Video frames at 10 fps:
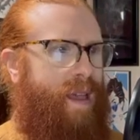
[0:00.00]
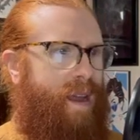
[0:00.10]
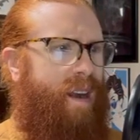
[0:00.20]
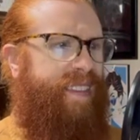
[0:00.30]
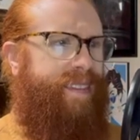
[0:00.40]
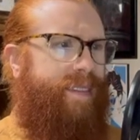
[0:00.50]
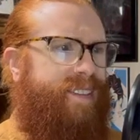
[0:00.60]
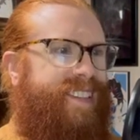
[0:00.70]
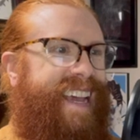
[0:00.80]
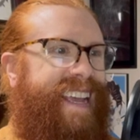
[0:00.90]
All right, then the
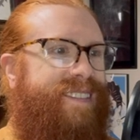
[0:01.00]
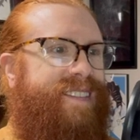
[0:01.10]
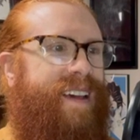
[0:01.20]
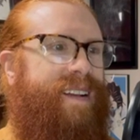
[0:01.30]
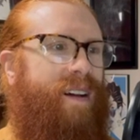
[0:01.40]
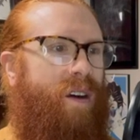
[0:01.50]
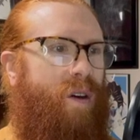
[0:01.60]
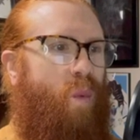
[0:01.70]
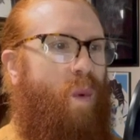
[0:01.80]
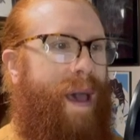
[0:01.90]
second set
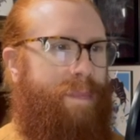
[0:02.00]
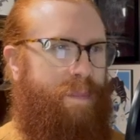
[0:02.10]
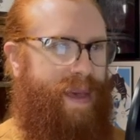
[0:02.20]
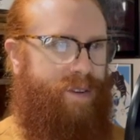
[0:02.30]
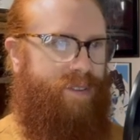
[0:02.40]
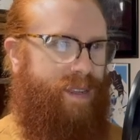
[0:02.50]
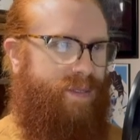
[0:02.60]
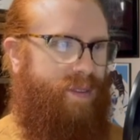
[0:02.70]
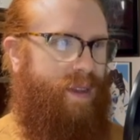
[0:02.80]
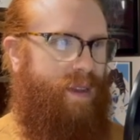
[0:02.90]
are web
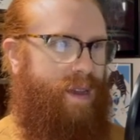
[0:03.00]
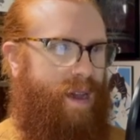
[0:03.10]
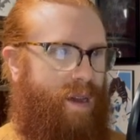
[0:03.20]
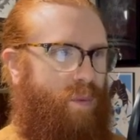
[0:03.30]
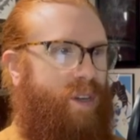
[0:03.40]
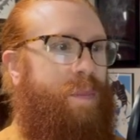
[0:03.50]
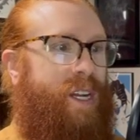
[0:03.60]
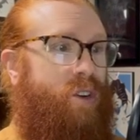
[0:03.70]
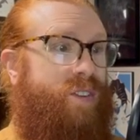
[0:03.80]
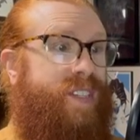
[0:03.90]
metrics, which
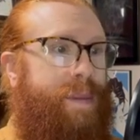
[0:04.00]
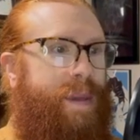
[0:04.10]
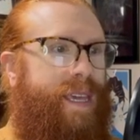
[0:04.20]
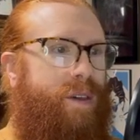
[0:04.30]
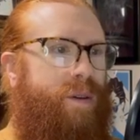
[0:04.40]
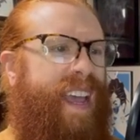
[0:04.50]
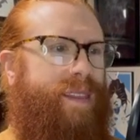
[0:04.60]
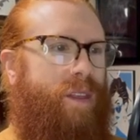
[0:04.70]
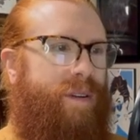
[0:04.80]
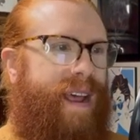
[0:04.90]
measure CPU
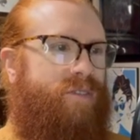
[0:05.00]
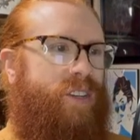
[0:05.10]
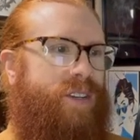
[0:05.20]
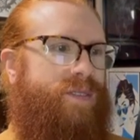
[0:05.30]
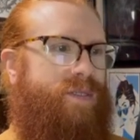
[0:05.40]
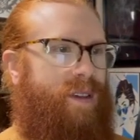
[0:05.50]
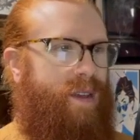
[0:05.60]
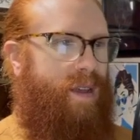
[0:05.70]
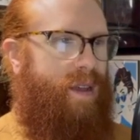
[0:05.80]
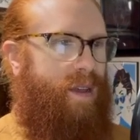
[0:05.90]
and load averages,
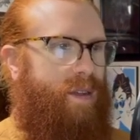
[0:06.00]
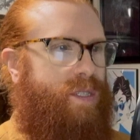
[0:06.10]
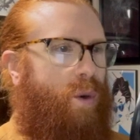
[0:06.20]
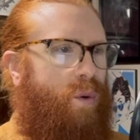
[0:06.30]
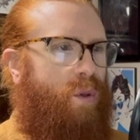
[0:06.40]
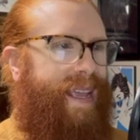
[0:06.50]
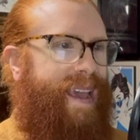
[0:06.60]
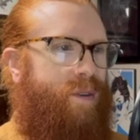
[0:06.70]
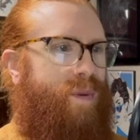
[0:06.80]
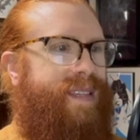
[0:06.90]
total
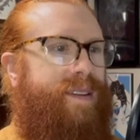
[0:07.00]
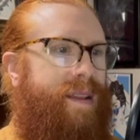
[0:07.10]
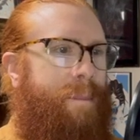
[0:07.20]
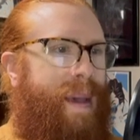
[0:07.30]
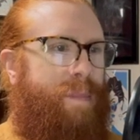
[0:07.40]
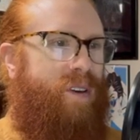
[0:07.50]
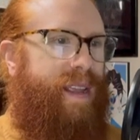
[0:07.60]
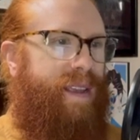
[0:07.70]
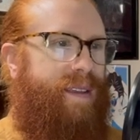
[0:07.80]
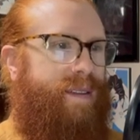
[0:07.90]
and resident
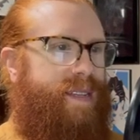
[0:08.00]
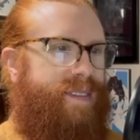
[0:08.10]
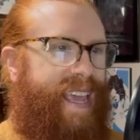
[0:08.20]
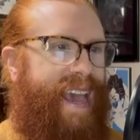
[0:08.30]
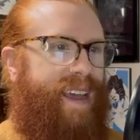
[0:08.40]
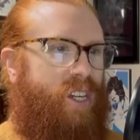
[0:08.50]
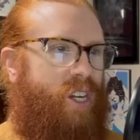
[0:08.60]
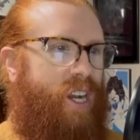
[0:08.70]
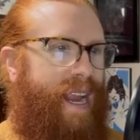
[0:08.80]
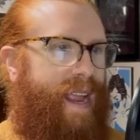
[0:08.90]
memory, disk
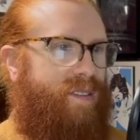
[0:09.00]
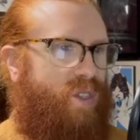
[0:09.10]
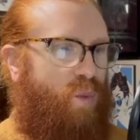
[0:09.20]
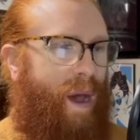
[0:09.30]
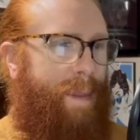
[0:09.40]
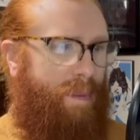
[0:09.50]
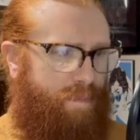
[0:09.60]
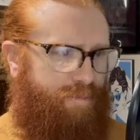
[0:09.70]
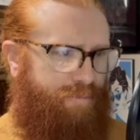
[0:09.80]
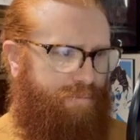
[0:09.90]
cache, and swap,
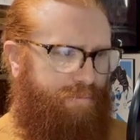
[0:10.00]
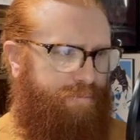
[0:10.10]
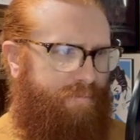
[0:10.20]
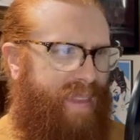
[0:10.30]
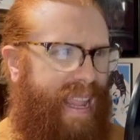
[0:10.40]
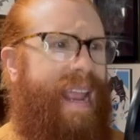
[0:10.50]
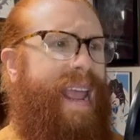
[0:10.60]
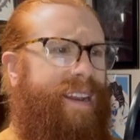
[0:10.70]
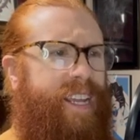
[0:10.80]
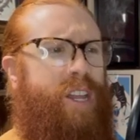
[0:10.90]

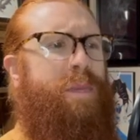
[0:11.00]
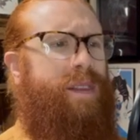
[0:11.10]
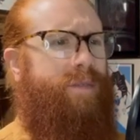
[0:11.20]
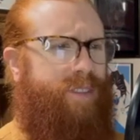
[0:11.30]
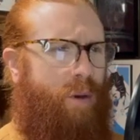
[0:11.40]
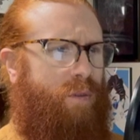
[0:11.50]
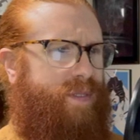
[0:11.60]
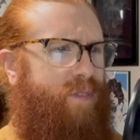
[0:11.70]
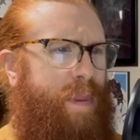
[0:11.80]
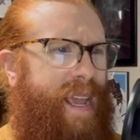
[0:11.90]
and cumulative
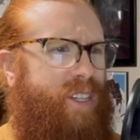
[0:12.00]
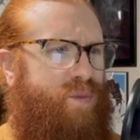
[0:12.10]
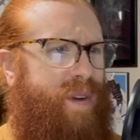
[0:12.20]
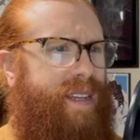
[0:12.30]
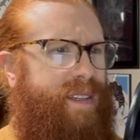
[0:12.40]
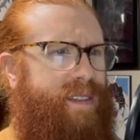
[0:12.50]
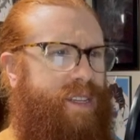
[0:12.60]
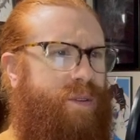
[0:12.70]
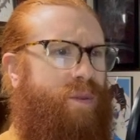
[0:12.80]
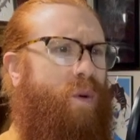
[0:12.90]
totals for pages written
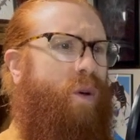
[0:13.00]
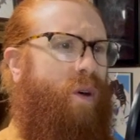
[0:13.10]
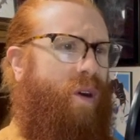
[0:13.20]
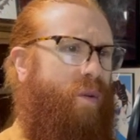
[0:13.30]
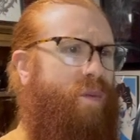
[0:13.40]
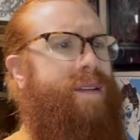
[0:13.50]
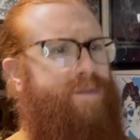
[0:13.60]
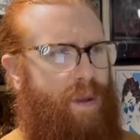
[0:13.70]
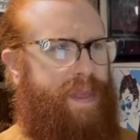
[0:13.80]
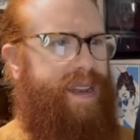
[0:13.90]
to or read
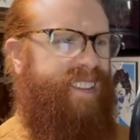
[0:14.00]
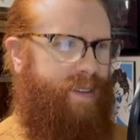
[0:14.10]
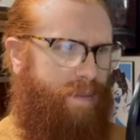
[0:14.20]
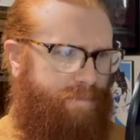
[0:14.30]
from the disk.